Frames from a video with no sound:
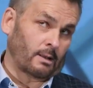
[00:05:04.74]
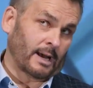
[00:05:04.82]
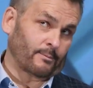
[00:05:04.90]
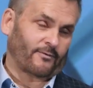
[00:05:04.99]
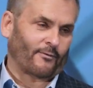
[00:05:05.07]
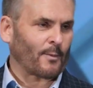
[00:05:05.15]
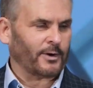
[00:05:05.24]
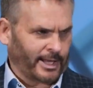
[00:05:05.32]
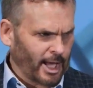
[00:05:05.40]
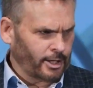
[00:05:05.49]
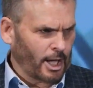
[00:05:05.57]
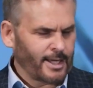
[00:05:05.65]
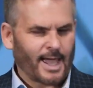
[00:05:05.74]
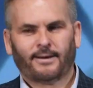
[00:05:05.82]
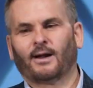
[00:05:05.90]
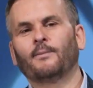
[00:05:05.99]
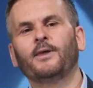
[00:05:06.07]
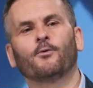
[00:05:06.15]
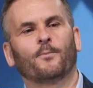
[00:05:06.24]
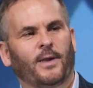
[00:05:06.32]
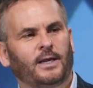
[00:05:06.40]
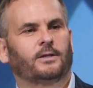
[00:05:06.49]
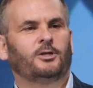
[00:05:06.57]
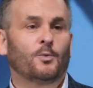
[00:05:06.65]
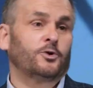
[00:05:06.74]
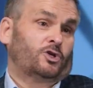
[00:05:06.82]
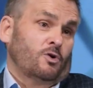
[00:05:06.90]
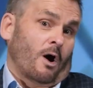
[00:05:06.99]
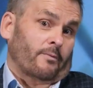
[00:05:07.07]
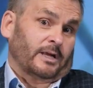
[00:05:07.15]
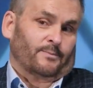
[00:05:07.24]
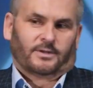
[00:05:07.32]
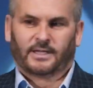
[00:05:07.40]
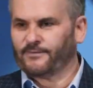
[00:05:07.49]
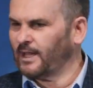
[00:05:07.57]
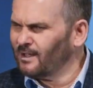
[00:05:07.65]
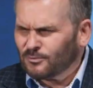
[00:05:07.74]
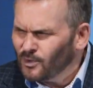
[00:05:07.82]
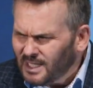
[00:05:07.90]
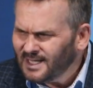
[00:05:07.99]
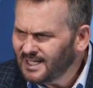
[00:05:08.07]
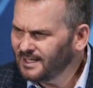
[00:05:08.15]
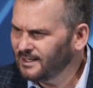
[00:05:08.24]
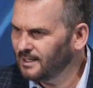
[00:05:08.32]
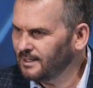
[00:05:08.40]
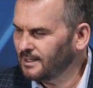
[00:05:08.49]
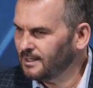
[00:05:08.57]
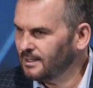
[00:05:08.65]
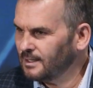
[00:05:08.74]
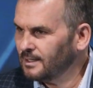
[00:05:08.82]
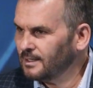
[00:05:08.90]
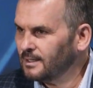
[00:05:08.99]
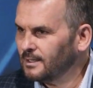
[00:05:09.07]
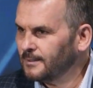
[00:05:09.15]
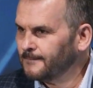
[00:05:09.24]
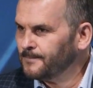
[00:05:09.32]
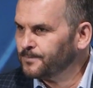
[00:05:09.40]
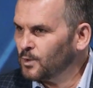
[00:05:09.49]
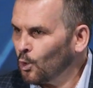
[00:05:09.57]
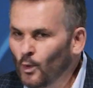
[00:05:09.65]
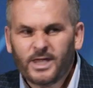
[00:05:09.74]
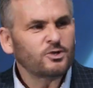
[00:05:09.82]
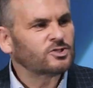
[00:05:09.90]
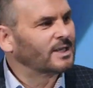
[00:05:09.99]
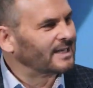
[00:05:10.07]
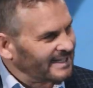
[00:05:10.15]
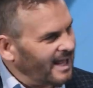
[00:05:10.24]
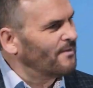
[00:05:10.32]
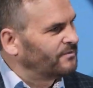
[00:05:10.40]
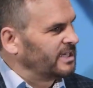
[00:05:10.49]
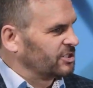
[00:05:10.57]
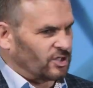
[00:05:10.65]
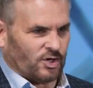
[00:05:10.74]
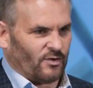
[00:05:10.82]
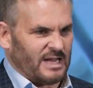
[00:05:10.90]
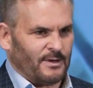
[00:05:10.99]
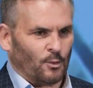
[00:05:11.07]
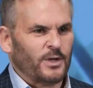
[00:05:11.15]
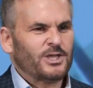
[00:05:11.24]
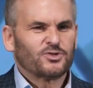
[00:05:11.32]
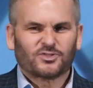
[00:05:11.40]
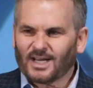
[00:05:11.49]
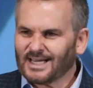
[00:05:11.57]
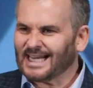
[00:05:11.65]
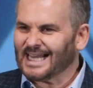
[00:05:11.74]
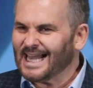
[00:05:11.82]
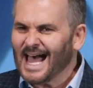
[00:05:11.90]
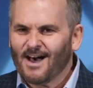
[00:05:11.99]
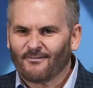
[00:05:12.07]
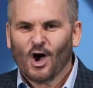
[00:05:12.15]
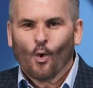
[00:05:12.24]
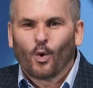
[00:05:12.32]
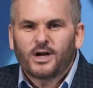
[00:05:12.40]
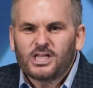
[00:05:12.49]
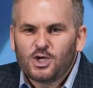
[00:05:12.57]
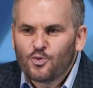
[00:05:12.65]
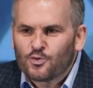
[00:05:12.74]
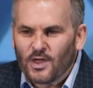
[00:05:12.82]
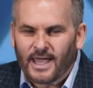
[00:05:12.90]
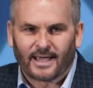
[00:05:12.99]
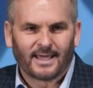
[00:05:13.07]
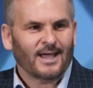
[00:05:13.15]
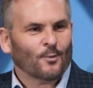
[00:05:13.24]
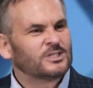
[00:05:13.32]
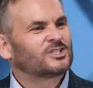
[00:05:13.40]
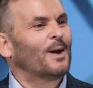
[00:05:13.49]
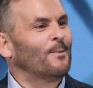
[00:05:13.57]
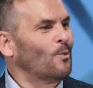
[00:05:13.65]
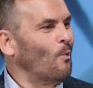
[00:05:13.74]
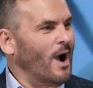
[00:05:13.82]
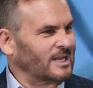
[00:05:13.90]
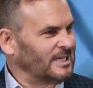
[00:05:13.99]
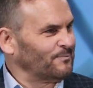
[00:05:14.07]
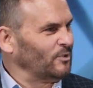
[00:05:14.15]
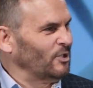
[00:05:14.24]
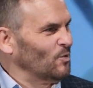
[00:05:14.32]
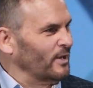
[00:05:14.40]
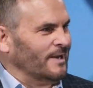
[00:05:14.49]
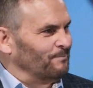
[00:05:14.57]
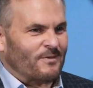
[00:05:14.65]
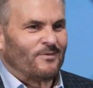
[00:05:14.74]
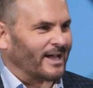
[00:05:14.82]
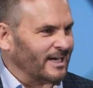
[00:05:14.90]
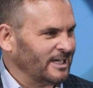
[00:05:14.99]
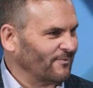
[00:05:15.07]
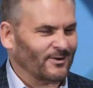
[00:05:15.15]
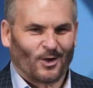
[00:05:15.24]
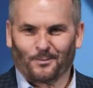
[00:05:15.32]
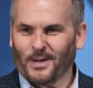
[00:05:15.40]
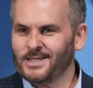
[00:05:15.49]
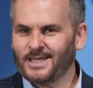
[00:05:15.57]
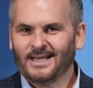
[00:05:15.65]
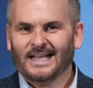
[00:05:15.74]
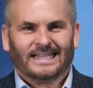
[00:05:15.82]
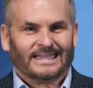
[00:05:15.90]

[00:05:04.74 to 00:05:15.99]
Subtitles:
all that before, but yeah. Now let me repeat to you what you already believe. Like, really? We used to love disagreement. We used to love, what do you think? When someone walks up to you and they've got a different opinion,